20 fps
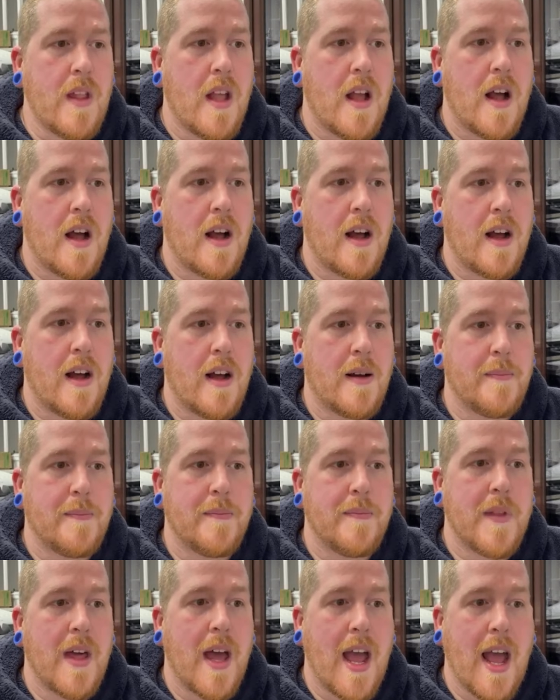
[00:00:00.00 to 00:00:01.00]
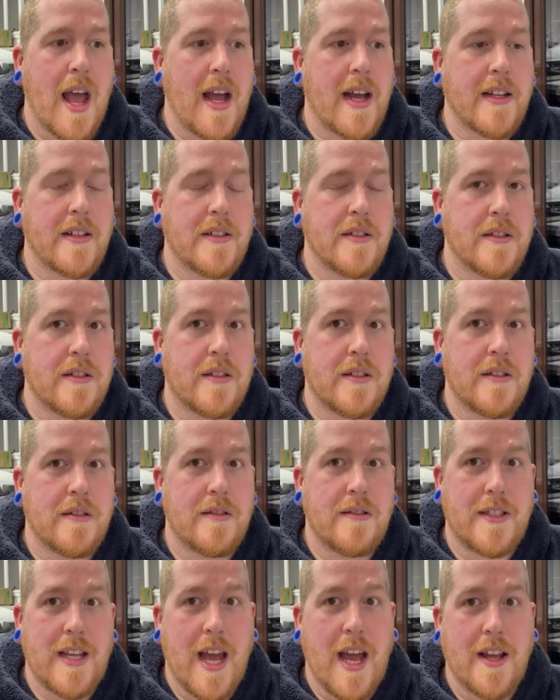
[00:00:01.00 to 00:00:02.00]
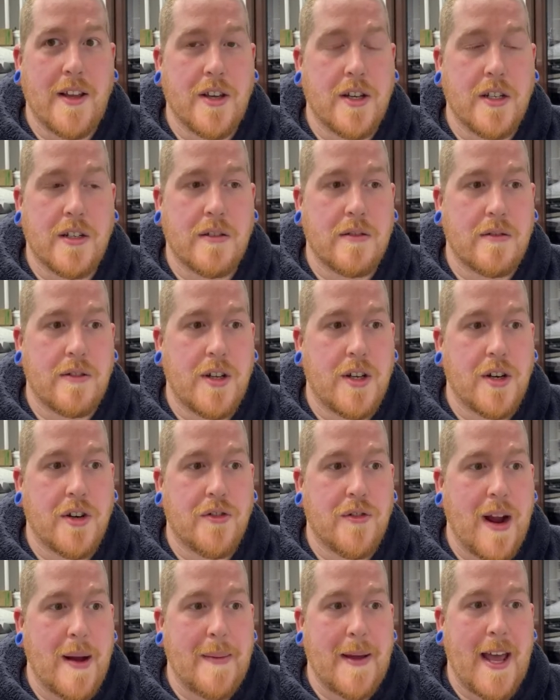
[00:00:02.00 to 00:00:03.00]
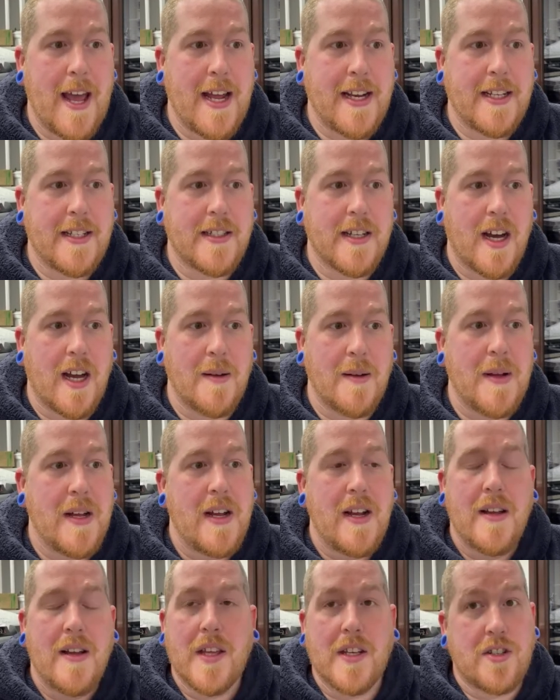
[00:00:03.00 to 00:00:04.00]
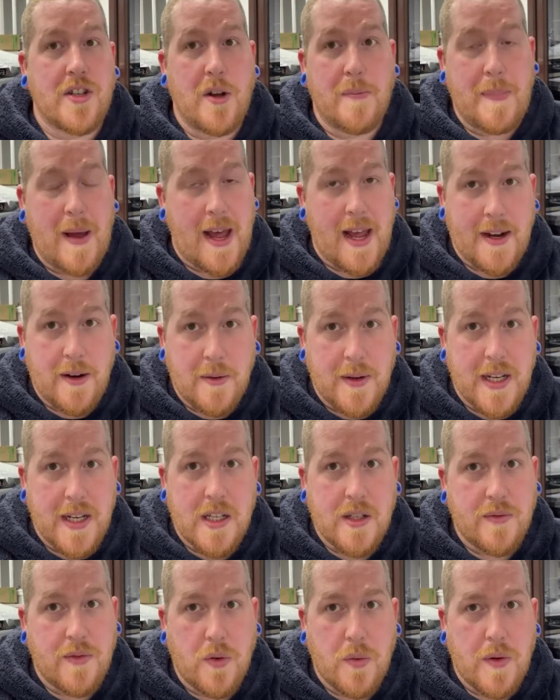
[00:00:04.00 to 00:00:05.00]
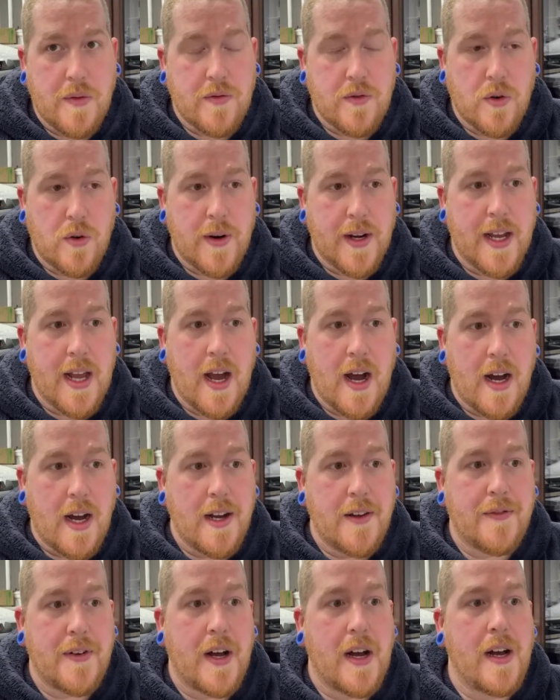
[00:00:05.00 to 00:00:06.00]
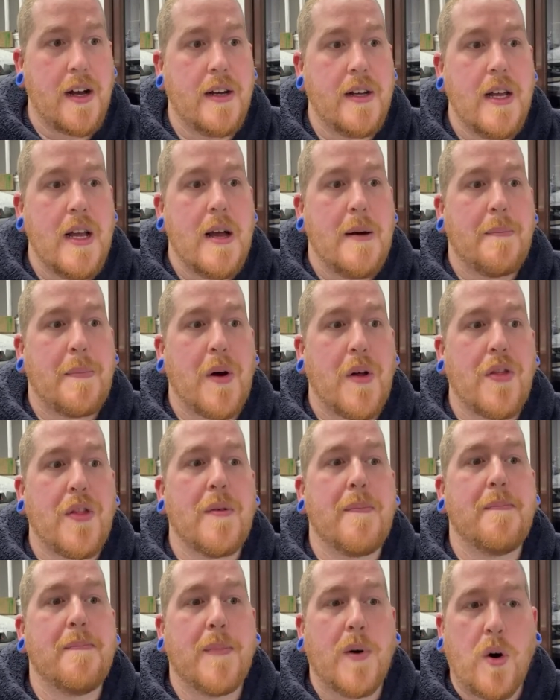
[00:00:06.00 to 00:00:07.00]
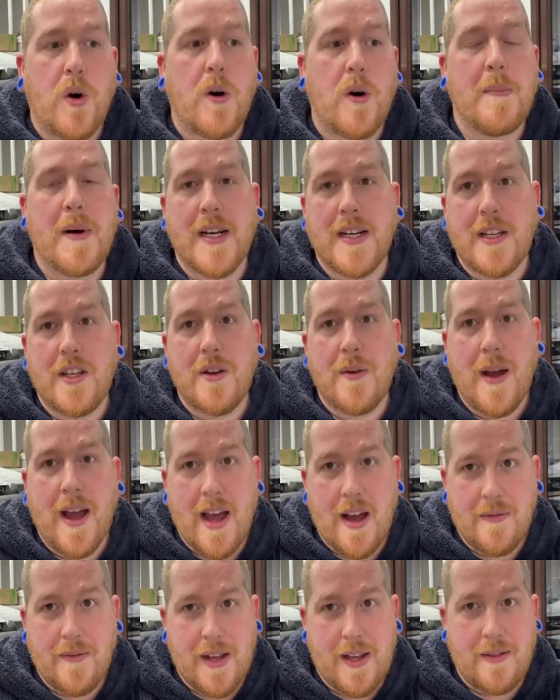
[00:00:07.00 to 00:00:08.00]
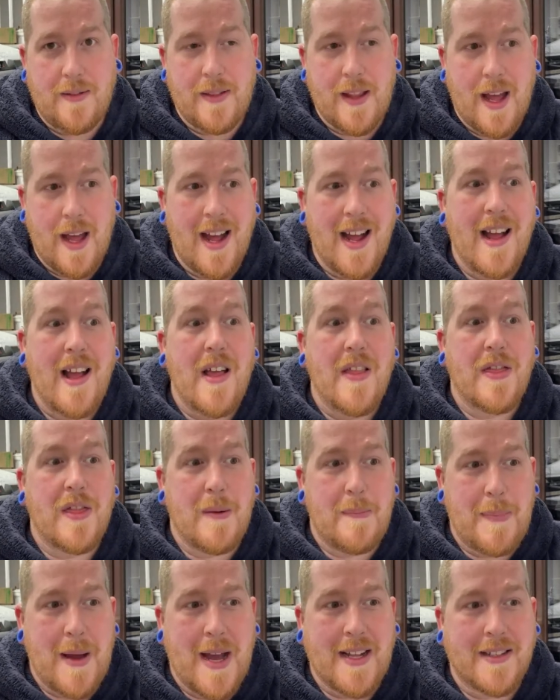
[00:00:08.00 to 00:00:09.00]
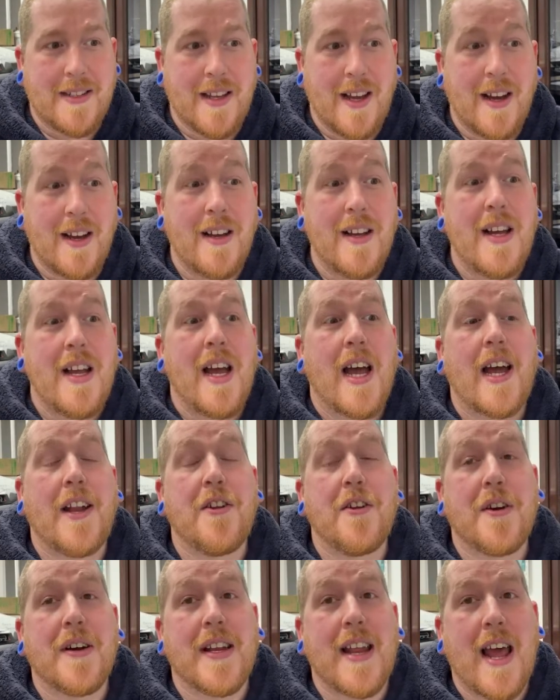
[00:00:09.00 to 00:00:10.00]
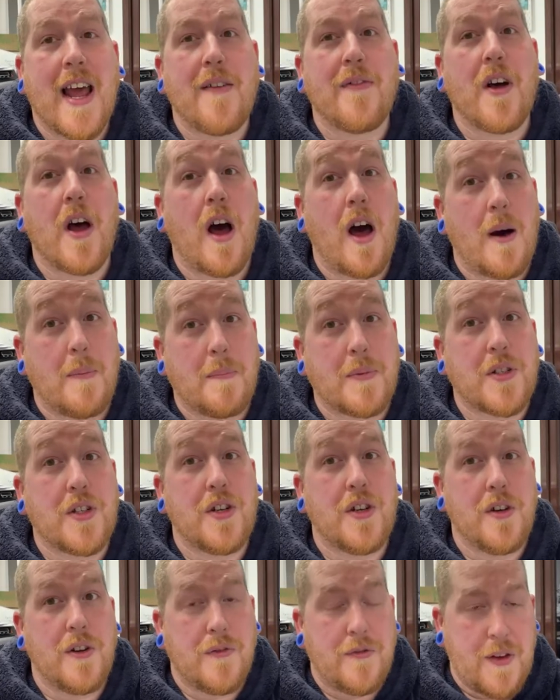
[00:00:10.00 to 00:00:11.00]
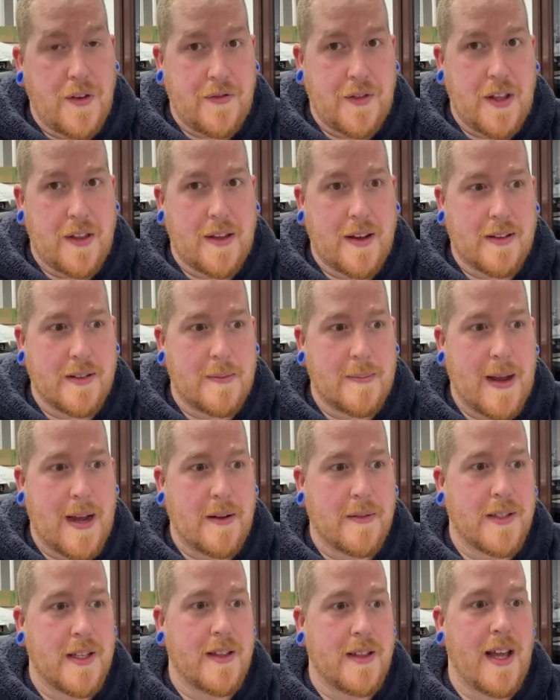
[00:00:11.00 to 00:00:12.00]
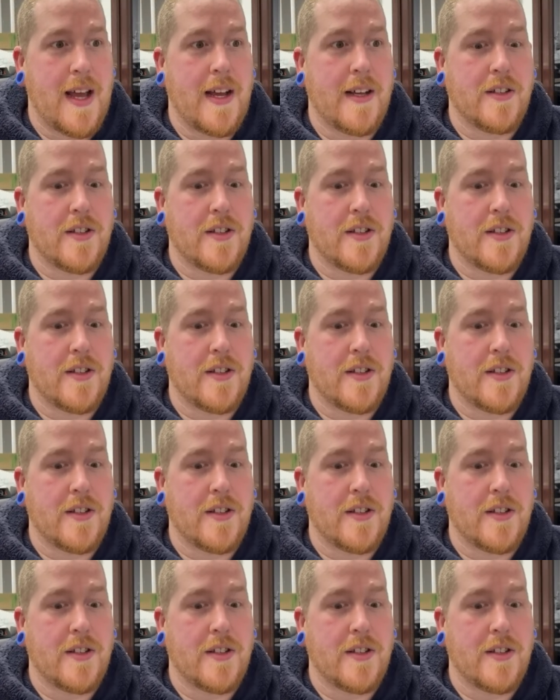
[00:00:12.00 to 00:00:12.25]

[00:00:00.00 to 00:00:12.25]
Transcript: Um, and yeah, you can you can grab it at any time. There's no penalties for withdrawing it either. But the more money you have in there, the better and you can have up to 50,000 pounds in there.